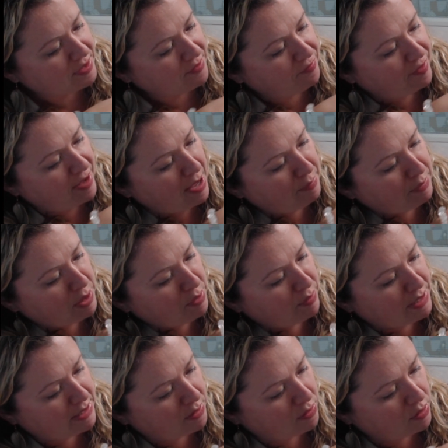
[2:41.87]
some family
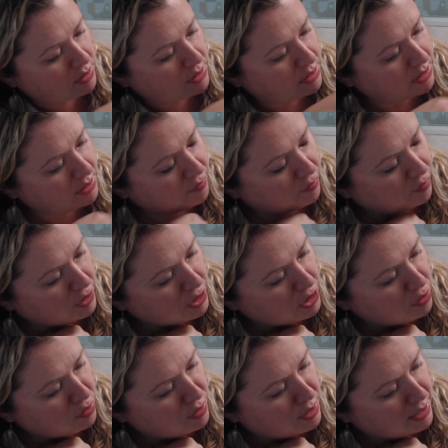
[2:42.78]
resources for
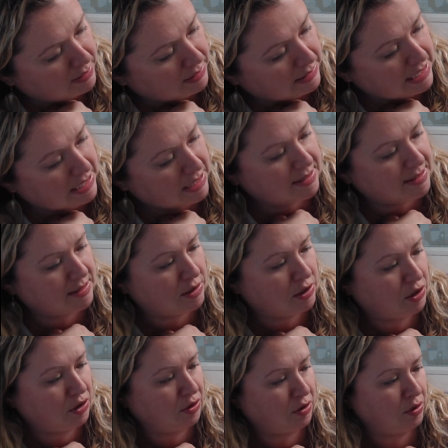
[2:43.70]
you that links
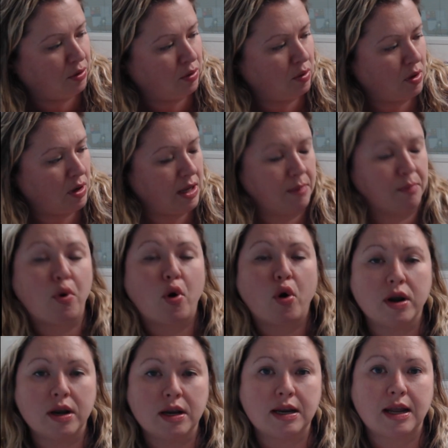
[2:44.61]
to
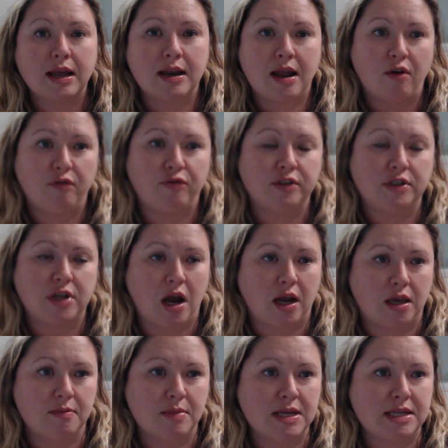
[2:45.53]
important and helpful
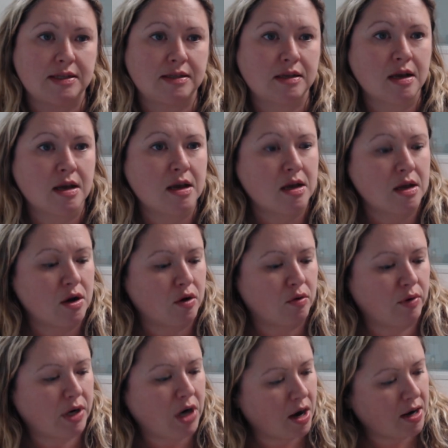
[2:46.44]
documents
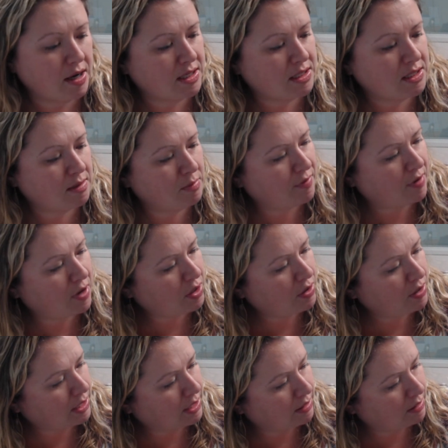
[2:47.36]
regarding some of our
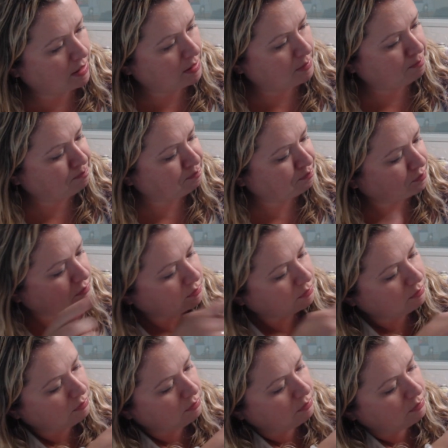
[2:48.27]
curriculum.
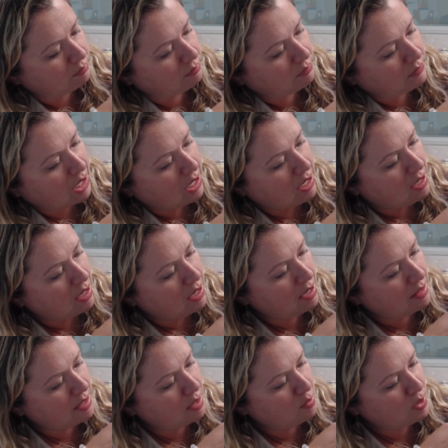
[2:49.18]

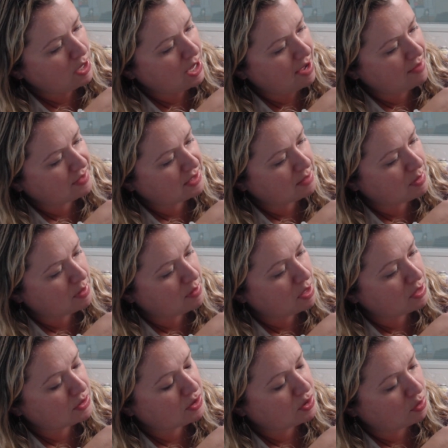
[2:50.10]
And then we have some uh,
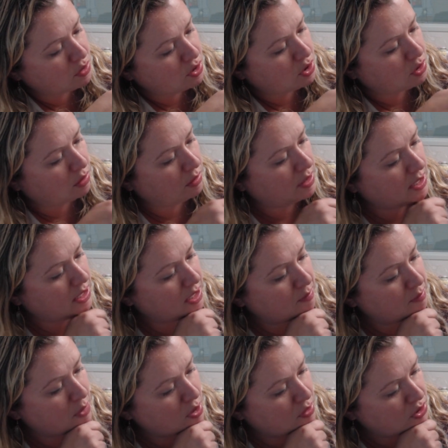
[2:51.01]
social and
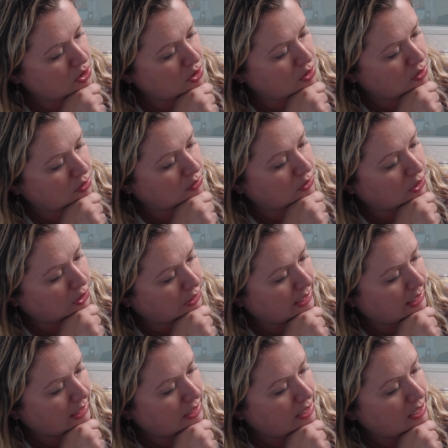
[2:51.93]
emotional
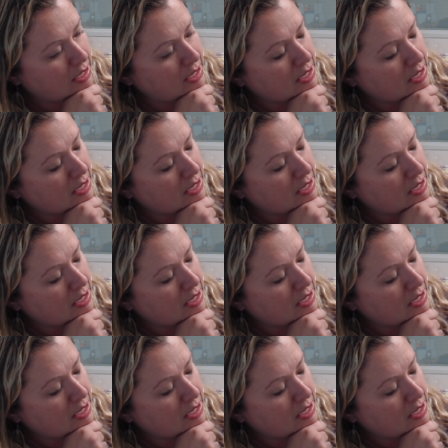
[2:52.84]
learning